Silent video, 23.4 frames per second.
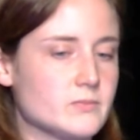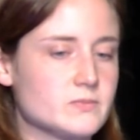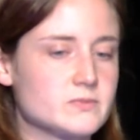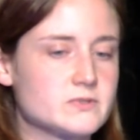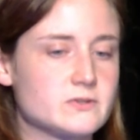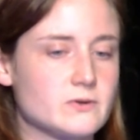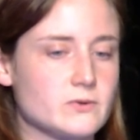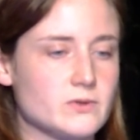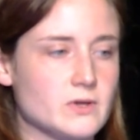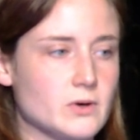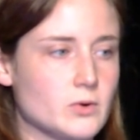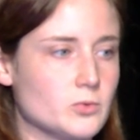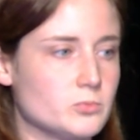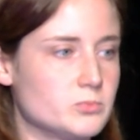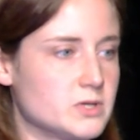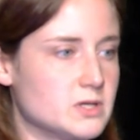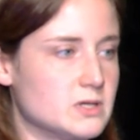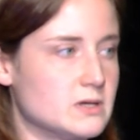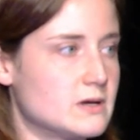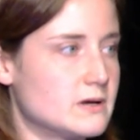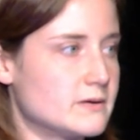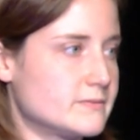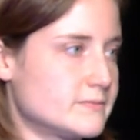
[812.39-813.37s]
So that would
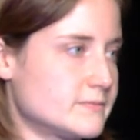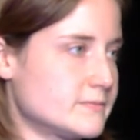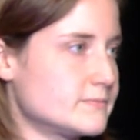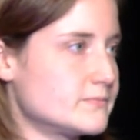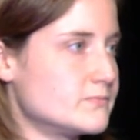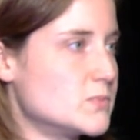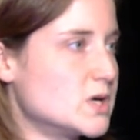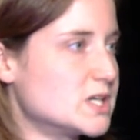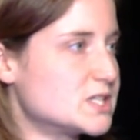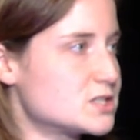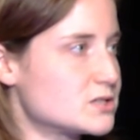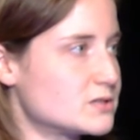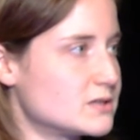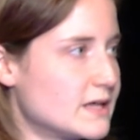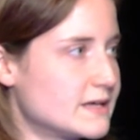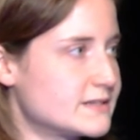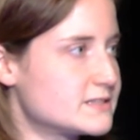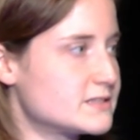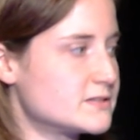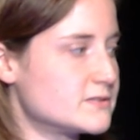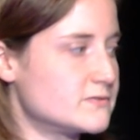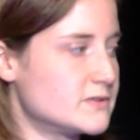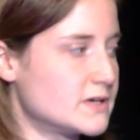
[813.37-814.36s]
be much
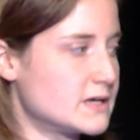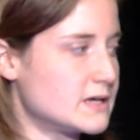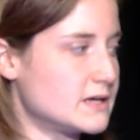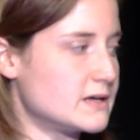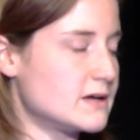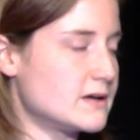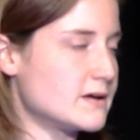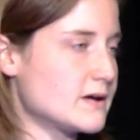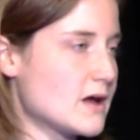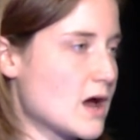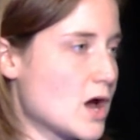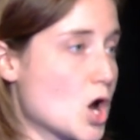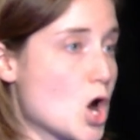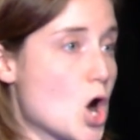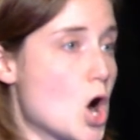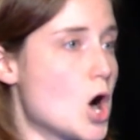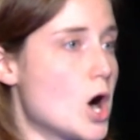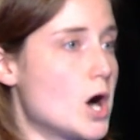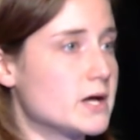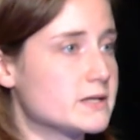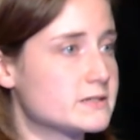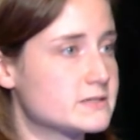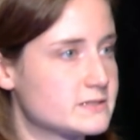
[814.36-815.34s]
less of a
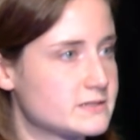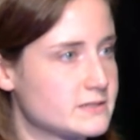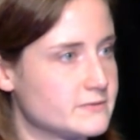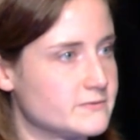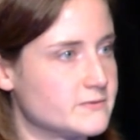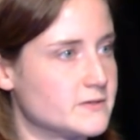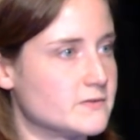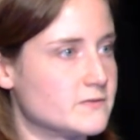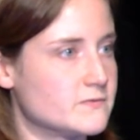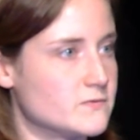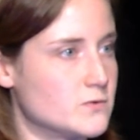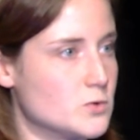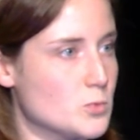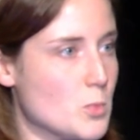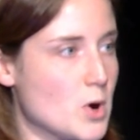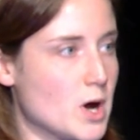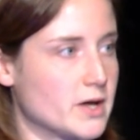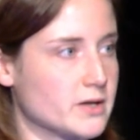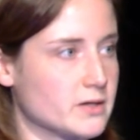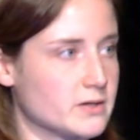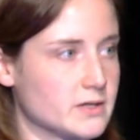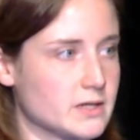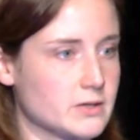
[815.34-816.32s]
cost if you're
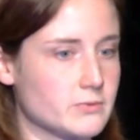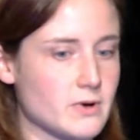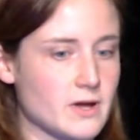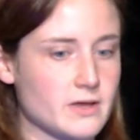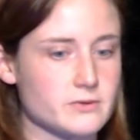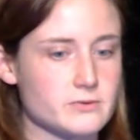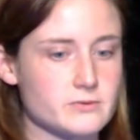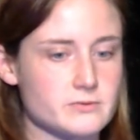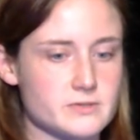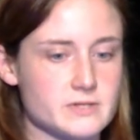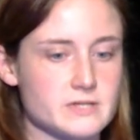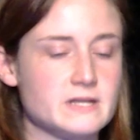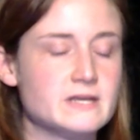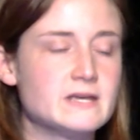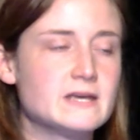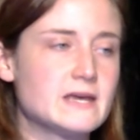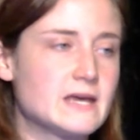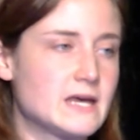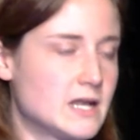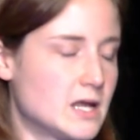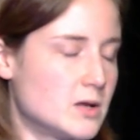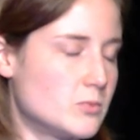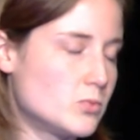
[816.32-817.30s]
modeling rather than,
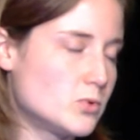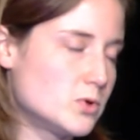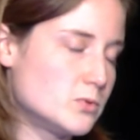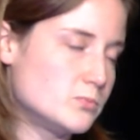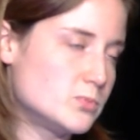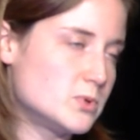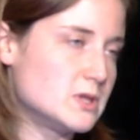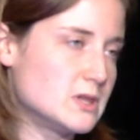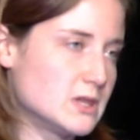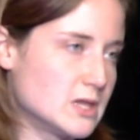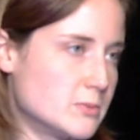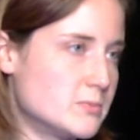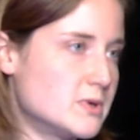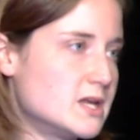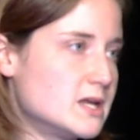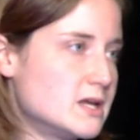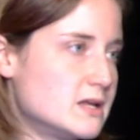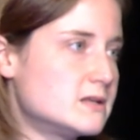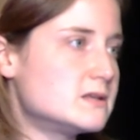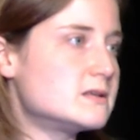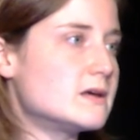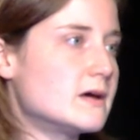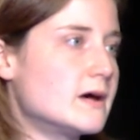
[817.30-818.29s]
and it would be
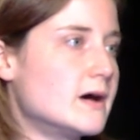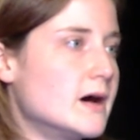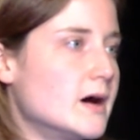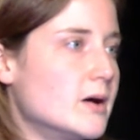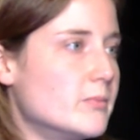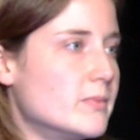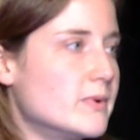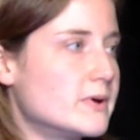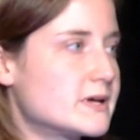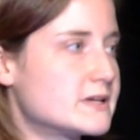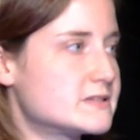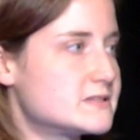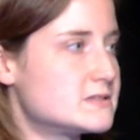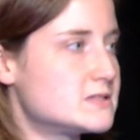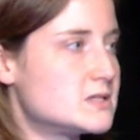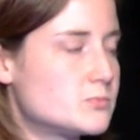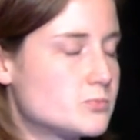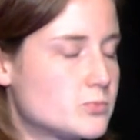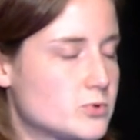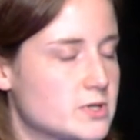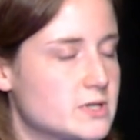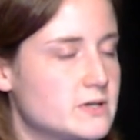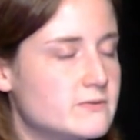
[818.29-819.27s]
limited because it's
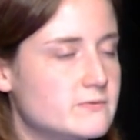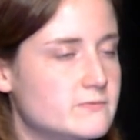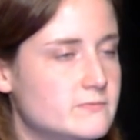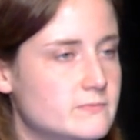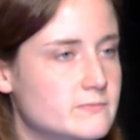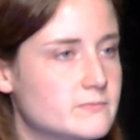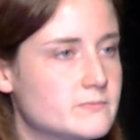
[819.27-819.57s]
a pretty